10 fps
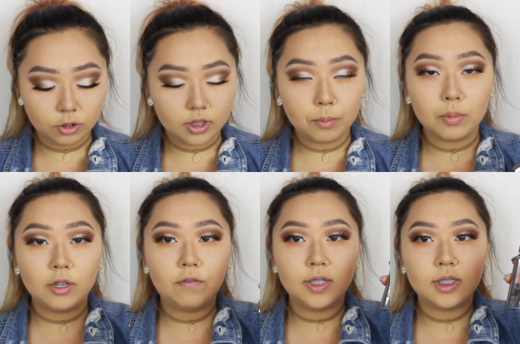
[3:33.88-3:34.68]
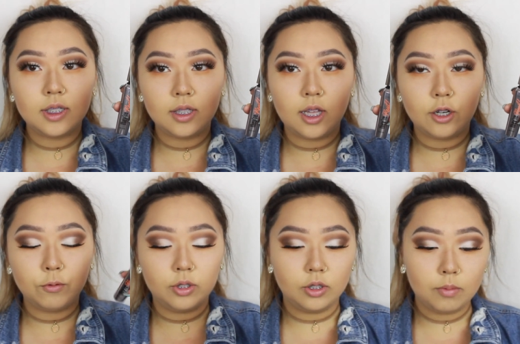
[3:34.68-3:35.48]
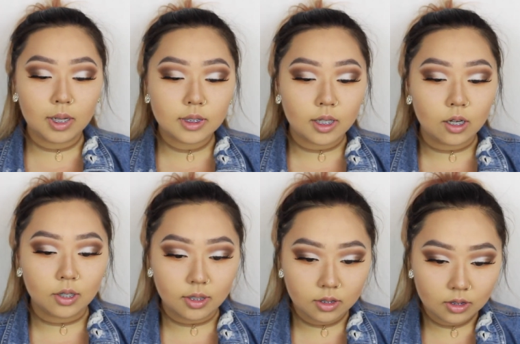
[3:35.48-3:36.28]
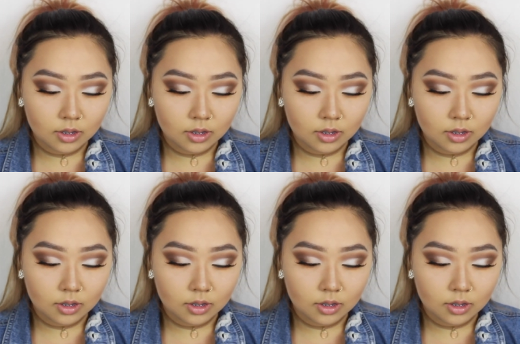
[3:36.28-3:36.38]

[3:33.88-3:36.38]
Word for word: I'm using Benefits They're Real mascara.